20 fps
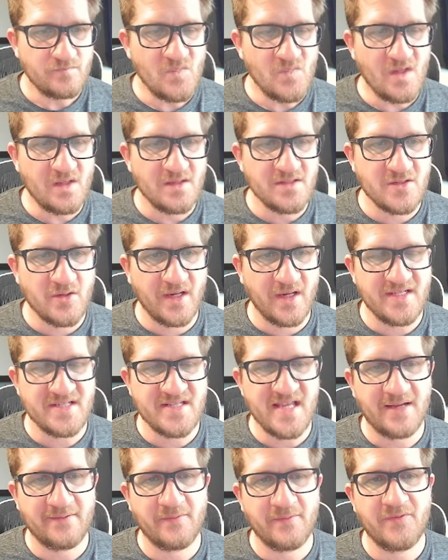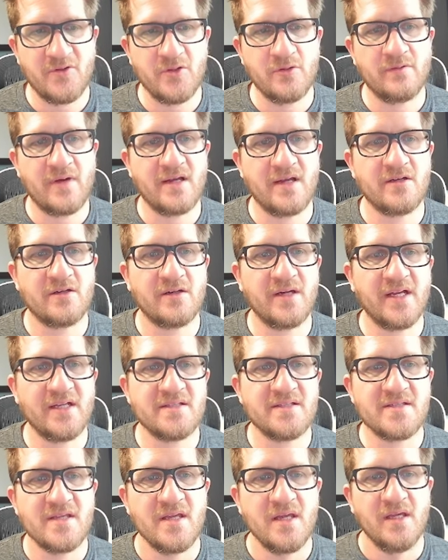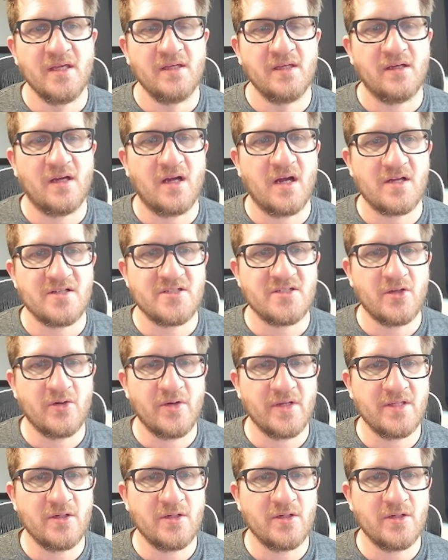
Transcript: So I just have a few renderings showing